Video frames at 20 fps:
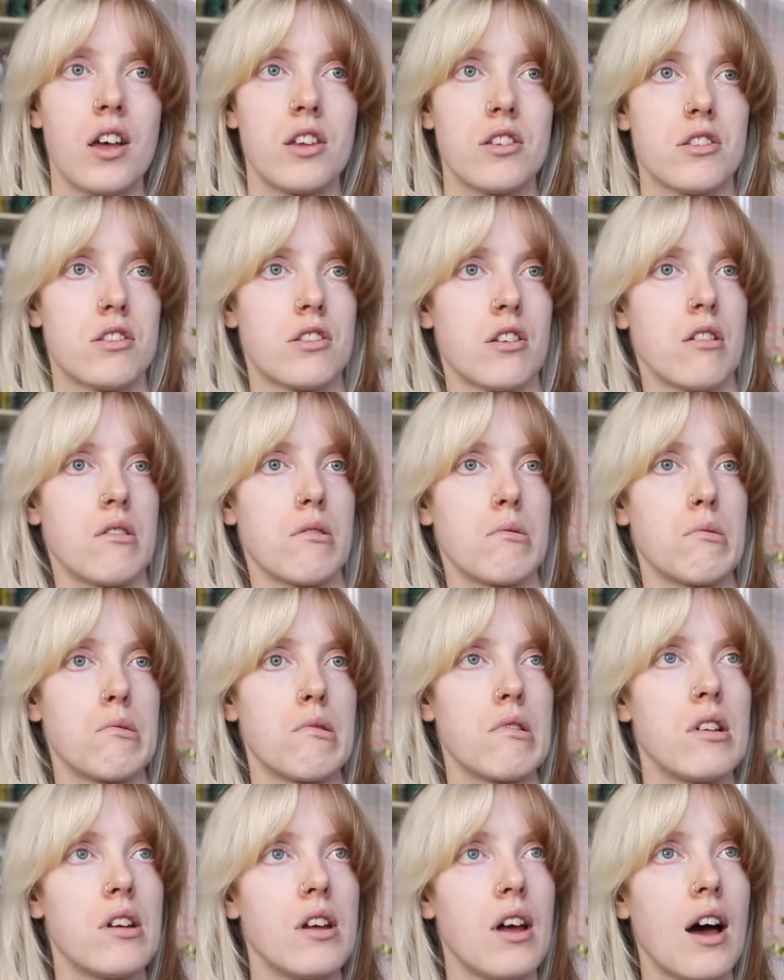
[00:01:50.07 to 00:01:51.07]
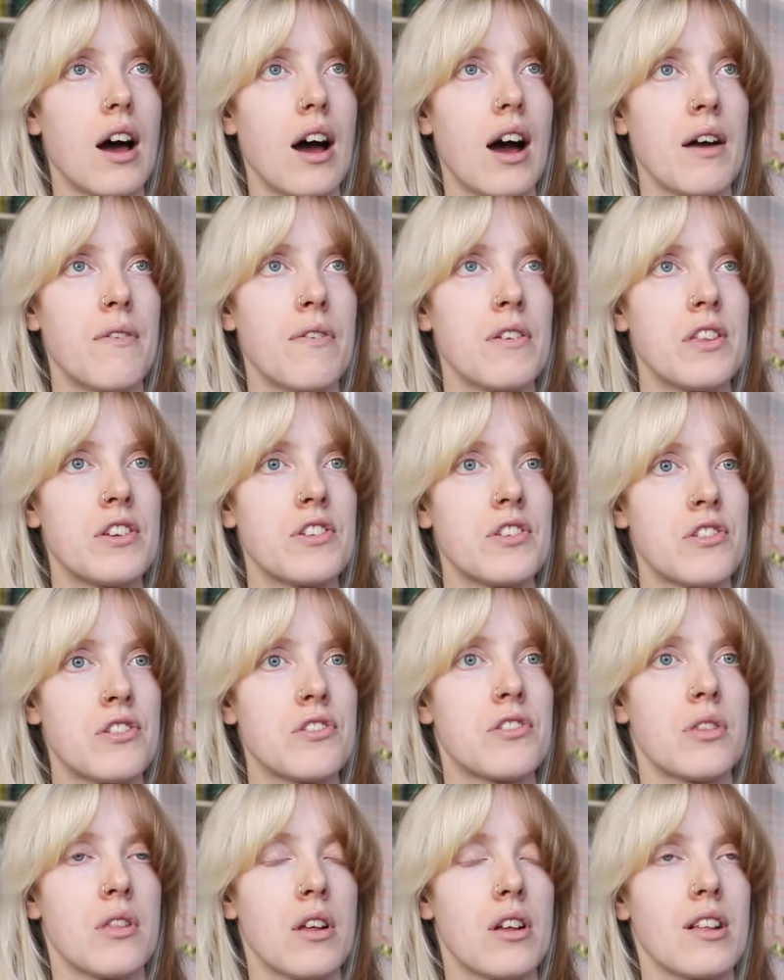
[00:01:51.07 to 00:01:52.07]
So I think this
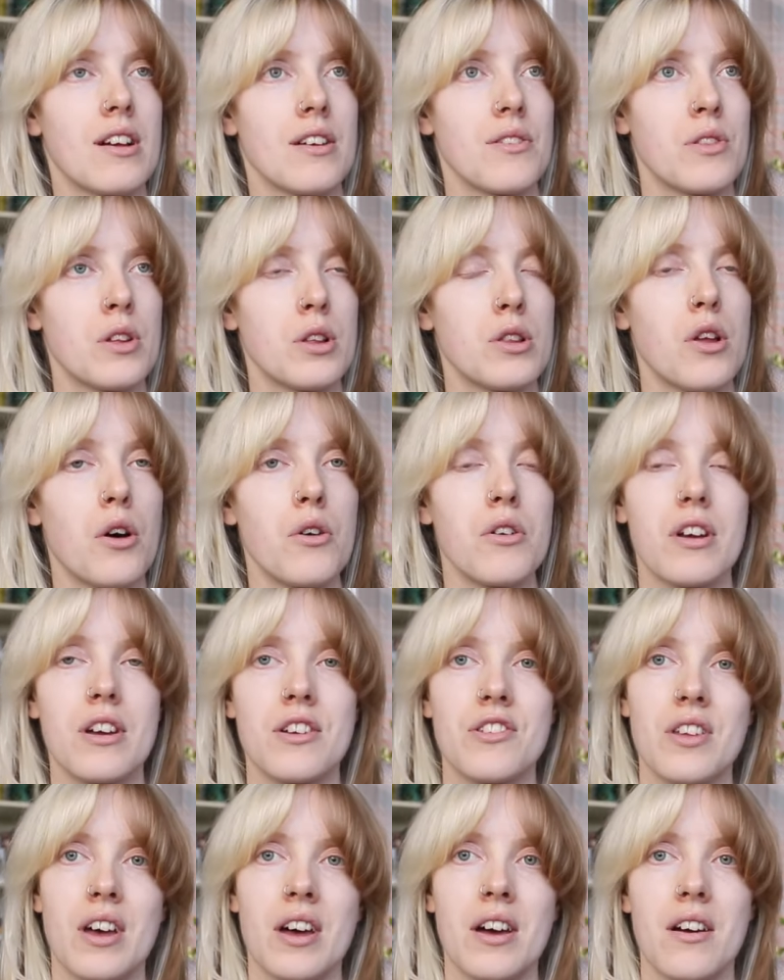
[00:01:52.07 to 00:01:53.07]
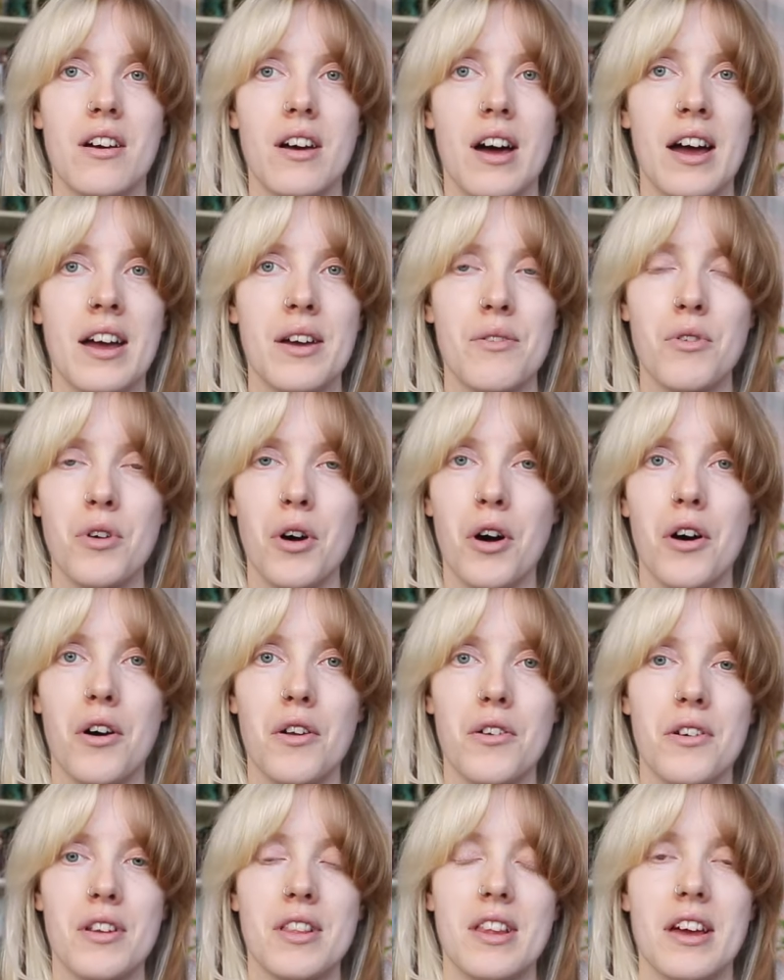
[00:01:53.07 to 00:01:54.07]
is the like the longest that I've
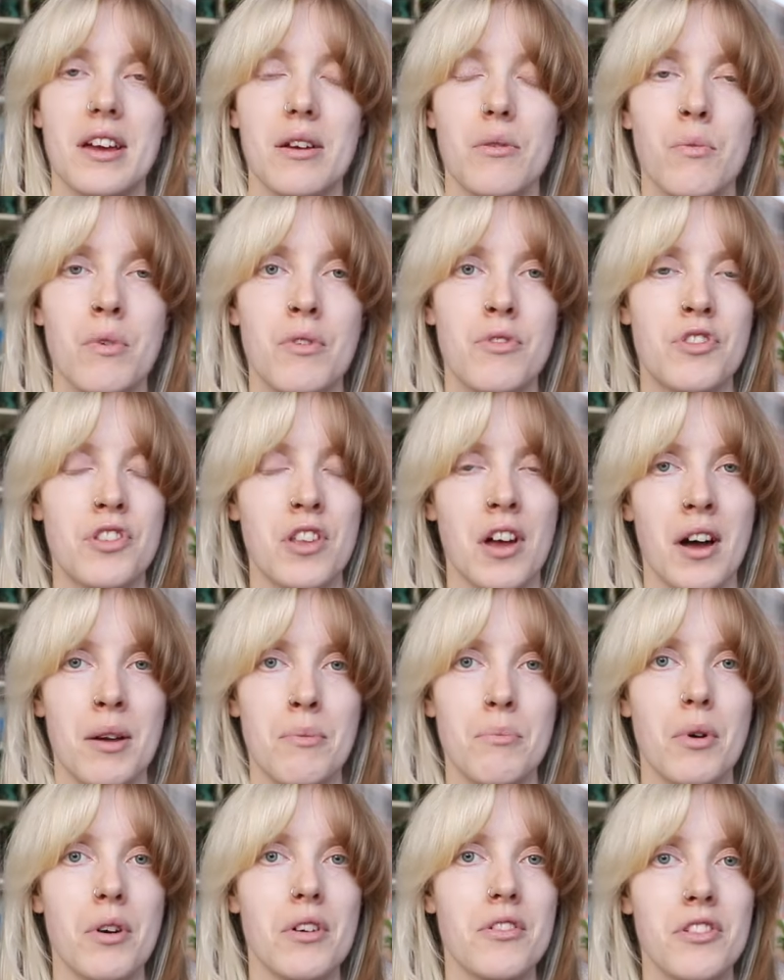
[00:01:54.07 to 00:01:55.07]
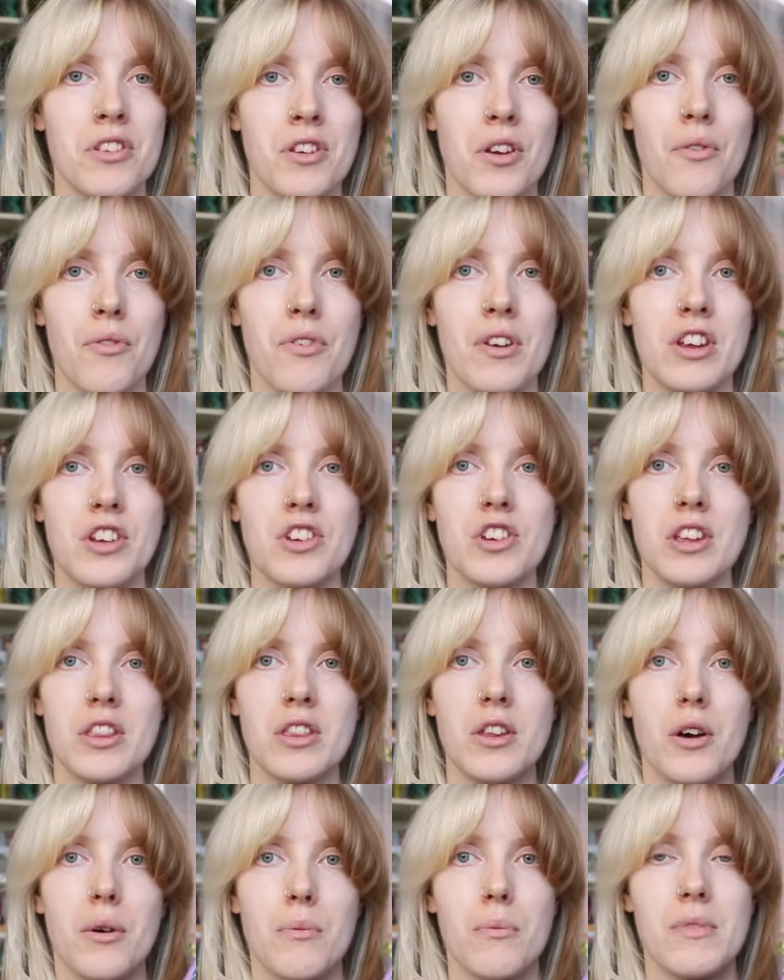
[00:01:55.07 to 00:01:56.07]
gone like with starting books and not finishing
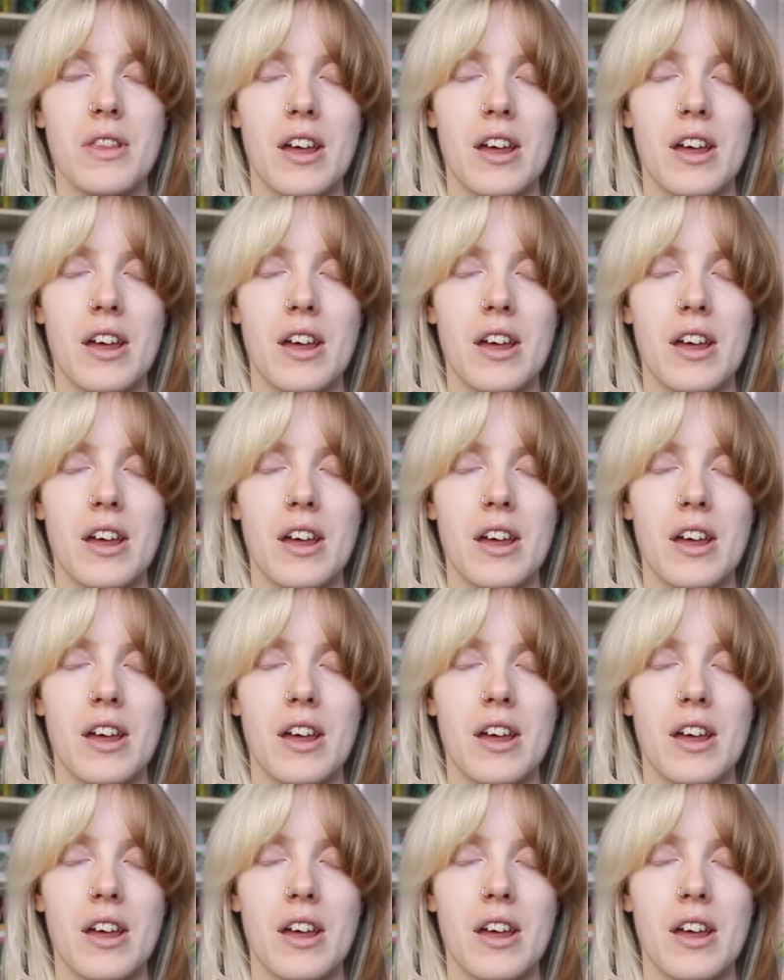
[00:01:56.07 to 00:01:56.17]
them.